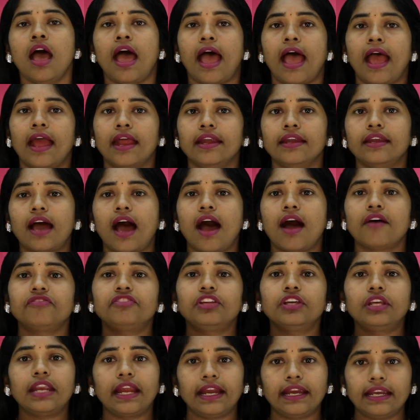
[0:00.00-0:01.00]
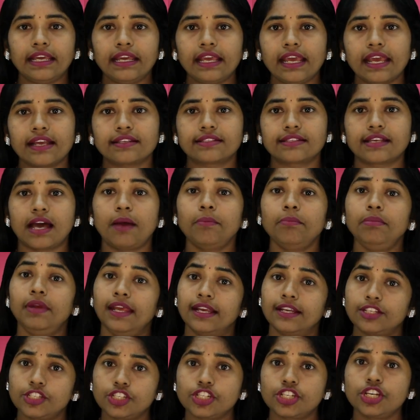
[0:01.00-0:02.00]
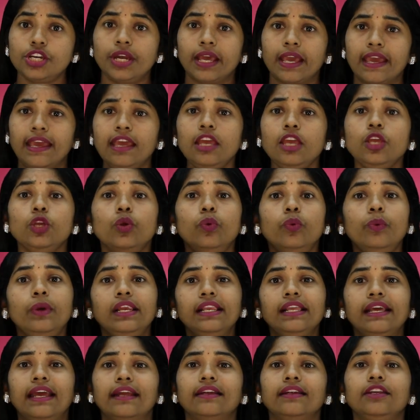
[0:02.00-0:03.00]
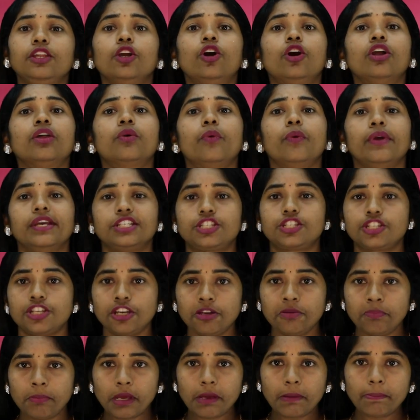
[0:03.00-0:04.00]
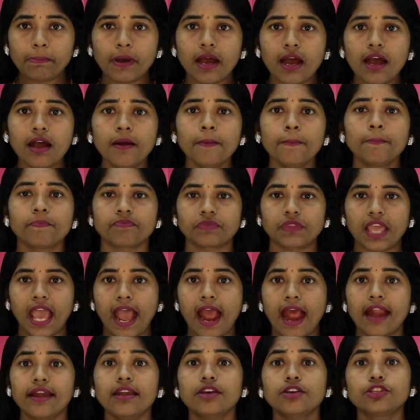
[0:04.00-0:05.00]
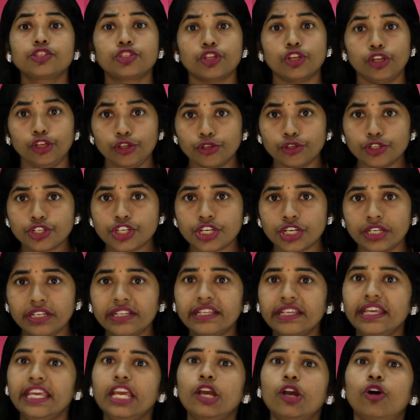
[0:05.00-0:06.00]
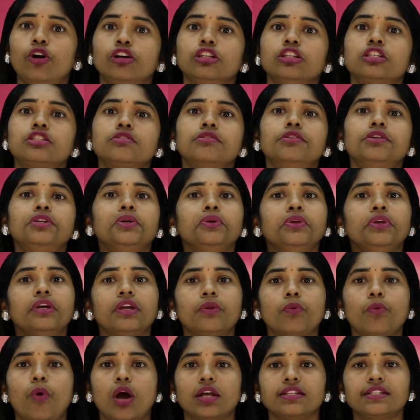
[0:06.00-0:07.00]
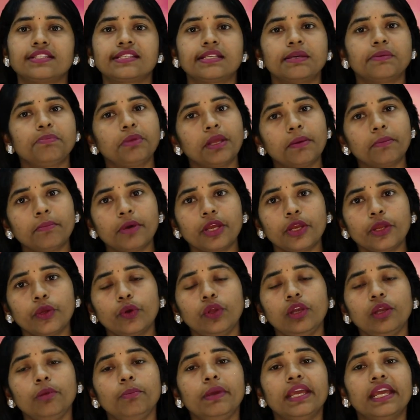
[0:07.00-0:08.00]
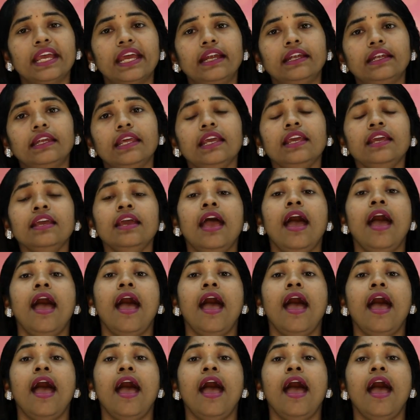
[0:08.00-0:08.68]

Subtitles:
And after writing exam, next day, you will get your question paper and a solution key also to your WhatsApp number you will be getting.